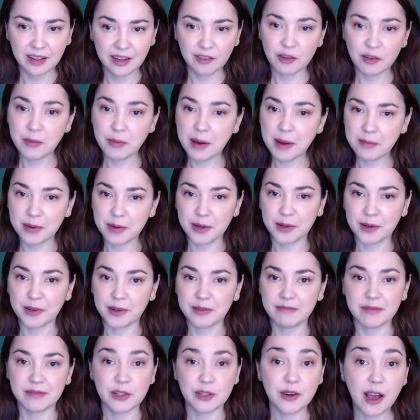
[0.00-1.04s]
Remember,
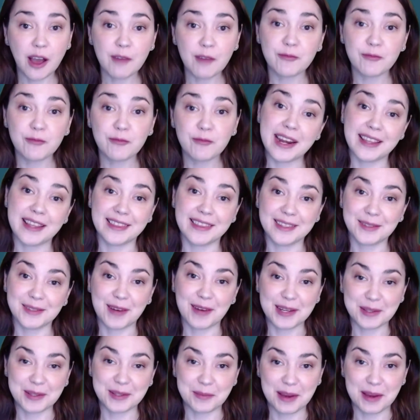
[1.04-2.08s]
you're not writing this
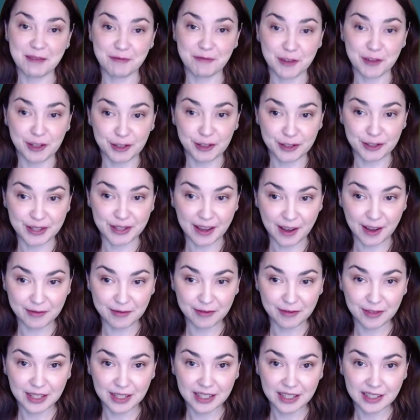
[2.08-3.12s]
resume for
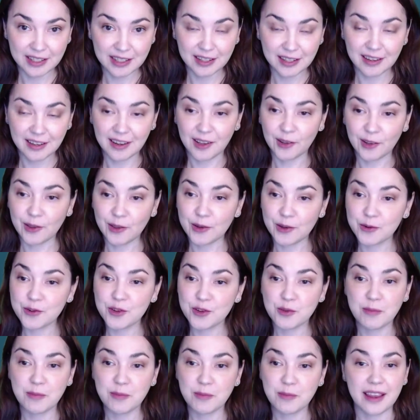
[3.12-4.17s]
yourself. Although
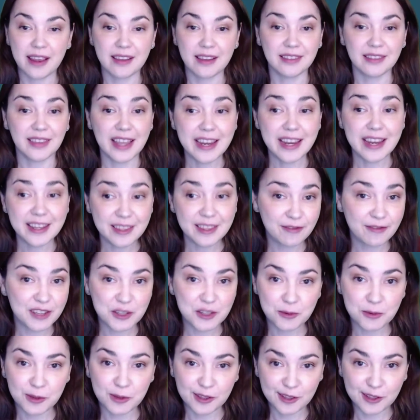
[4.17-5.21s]
you may like the
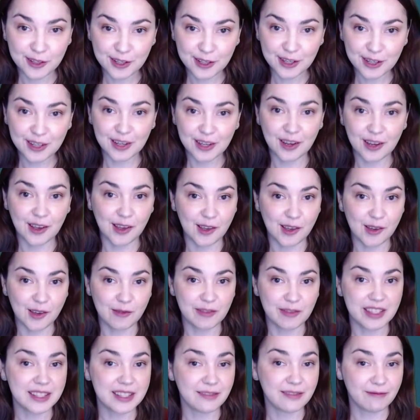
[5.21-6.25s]
visual look
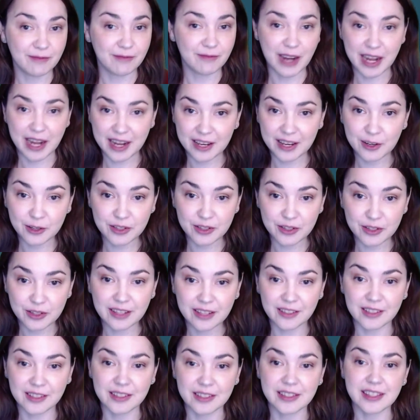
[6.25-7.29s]
of this rating your
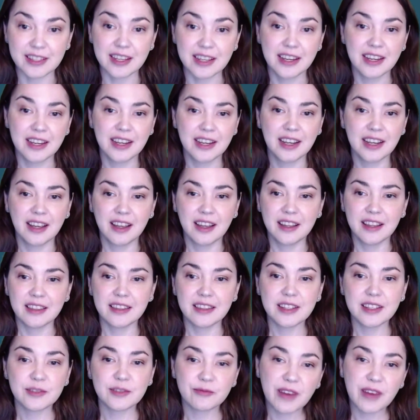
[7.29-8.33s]
skills,
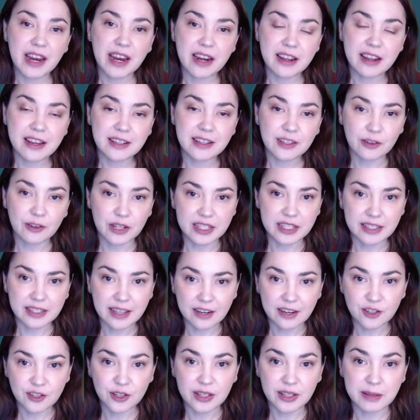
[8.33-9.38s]
these ratings are
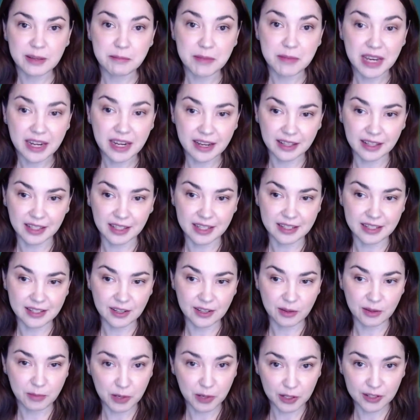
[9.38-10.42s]
essentially meaningless to
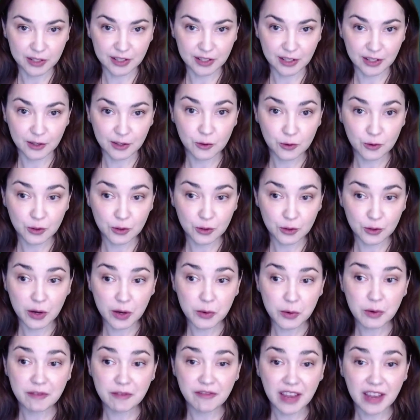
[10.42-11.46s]
the person who's going
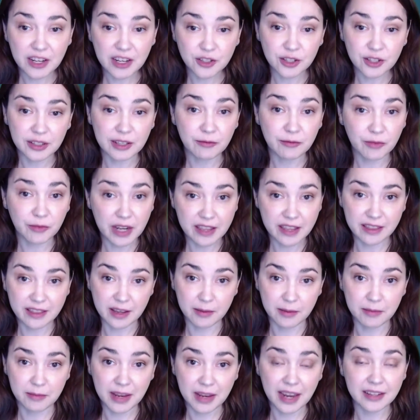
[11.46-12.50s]
to eventually read
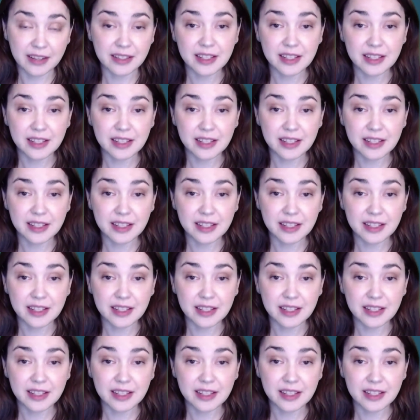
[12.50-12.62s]
them and